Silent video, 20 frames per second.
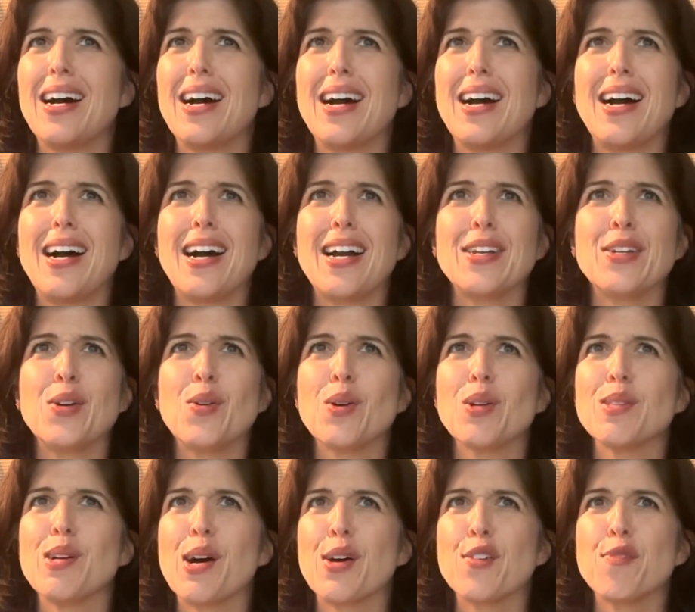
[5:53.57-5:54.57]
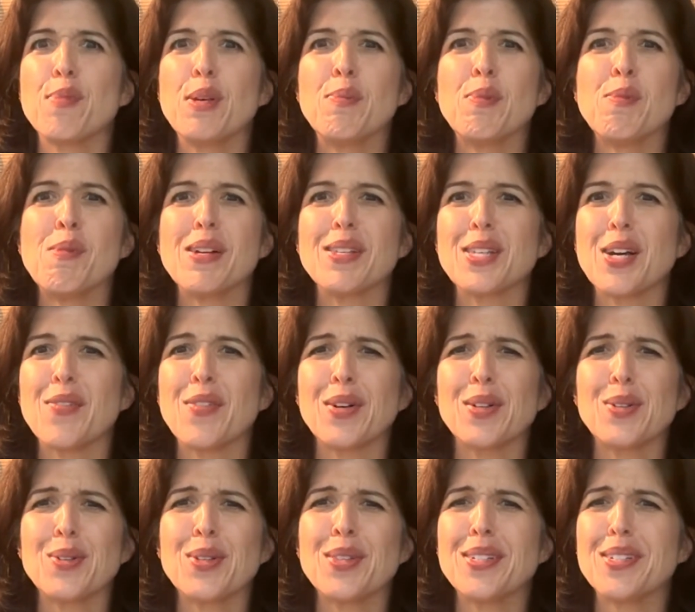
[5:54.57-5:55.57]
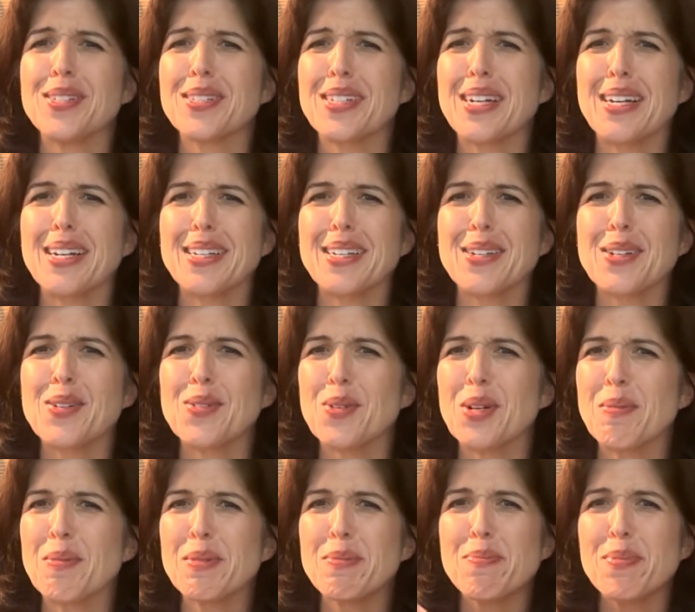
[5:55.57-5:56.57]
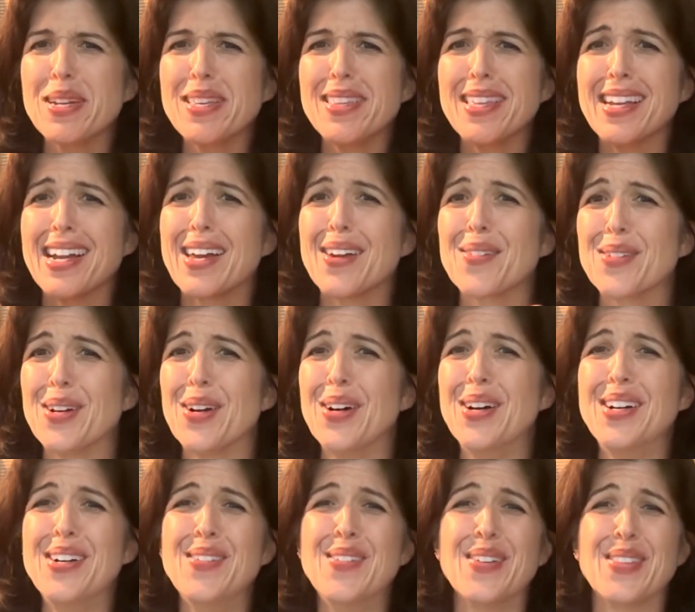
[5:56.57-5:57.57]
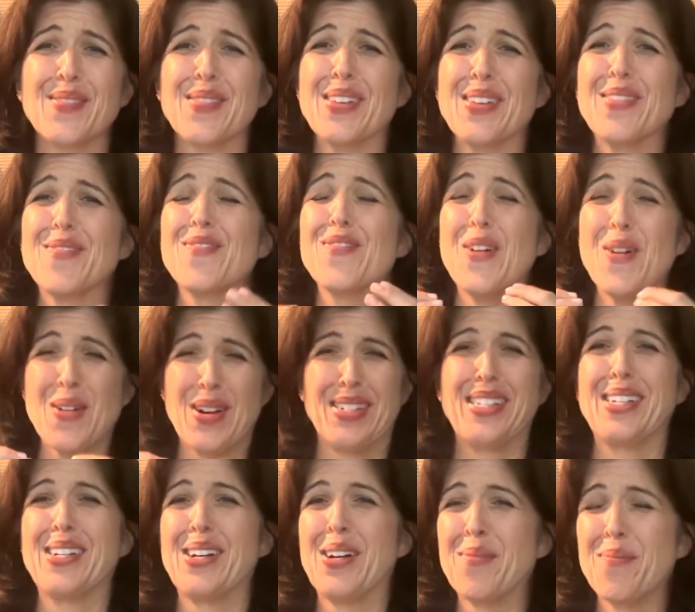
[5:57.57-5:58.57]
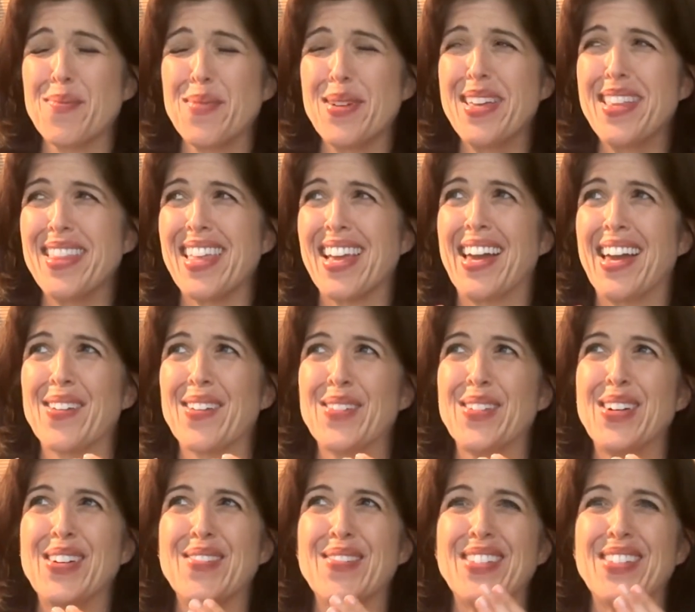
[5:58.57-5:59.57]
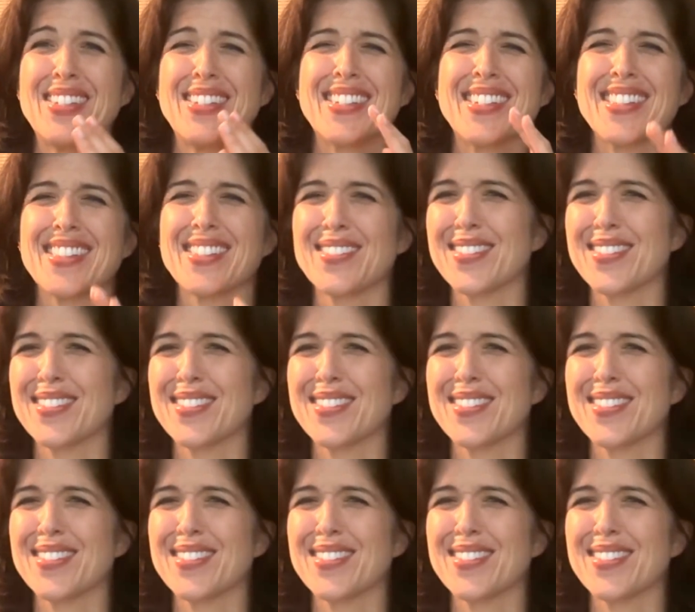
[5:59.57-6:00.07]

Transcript: I know a lot of people, myself included, that just kind of get annoyed with breathing. I don't know, with focusing on breathing. I don't know if it's just a little